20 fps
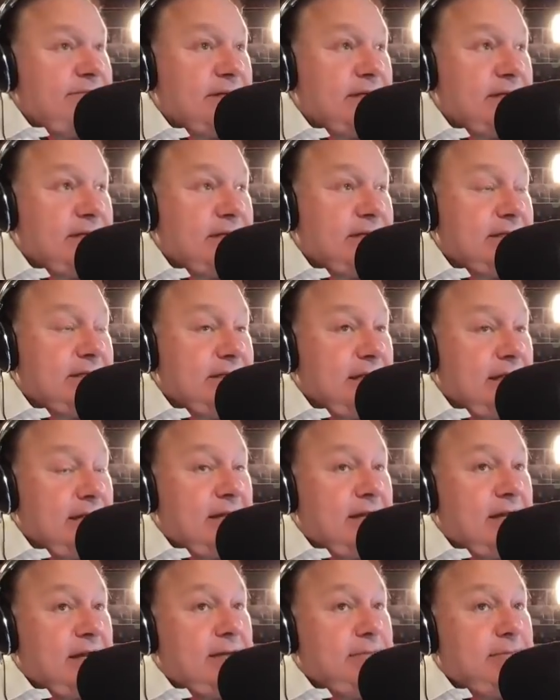a
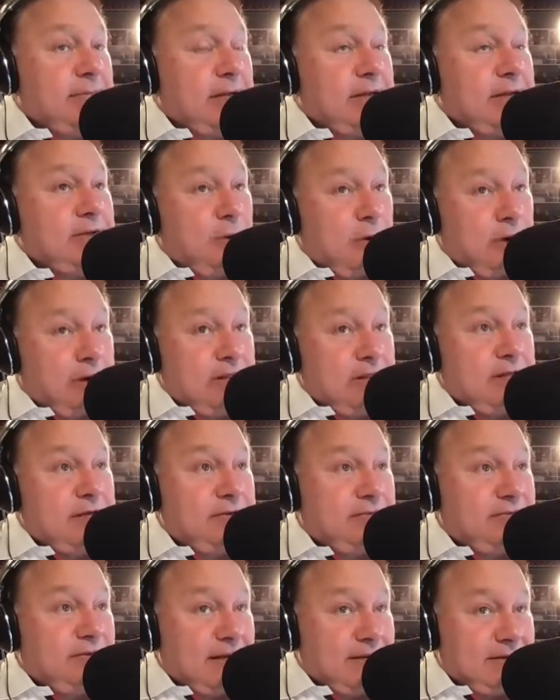dog in
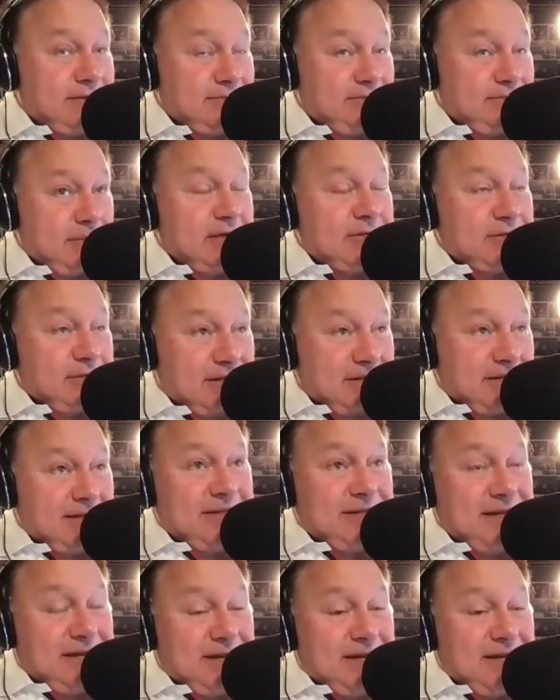this fight, basically.